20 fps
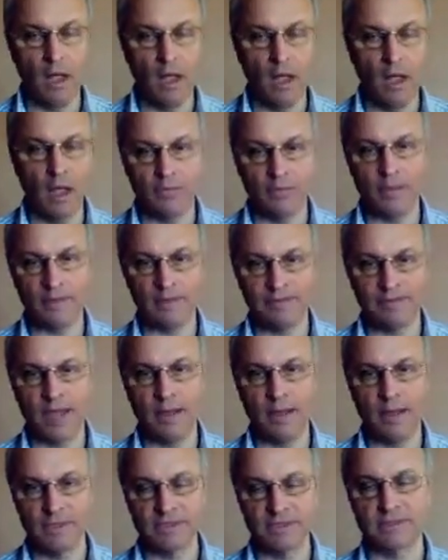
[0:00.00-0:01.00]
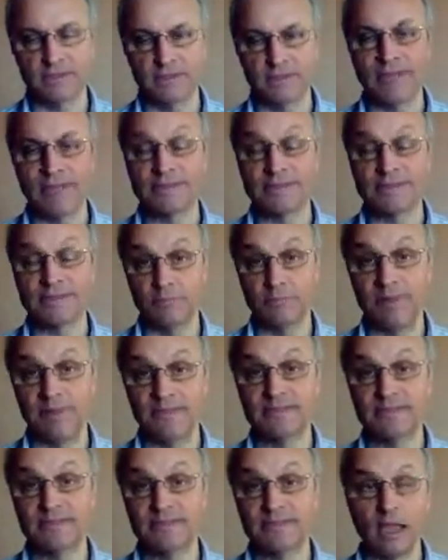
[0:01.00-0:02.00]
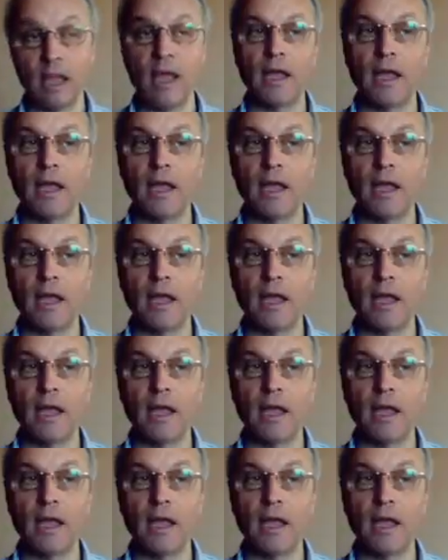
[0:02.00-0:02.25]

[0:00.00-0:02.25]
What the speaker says: that's the best sell.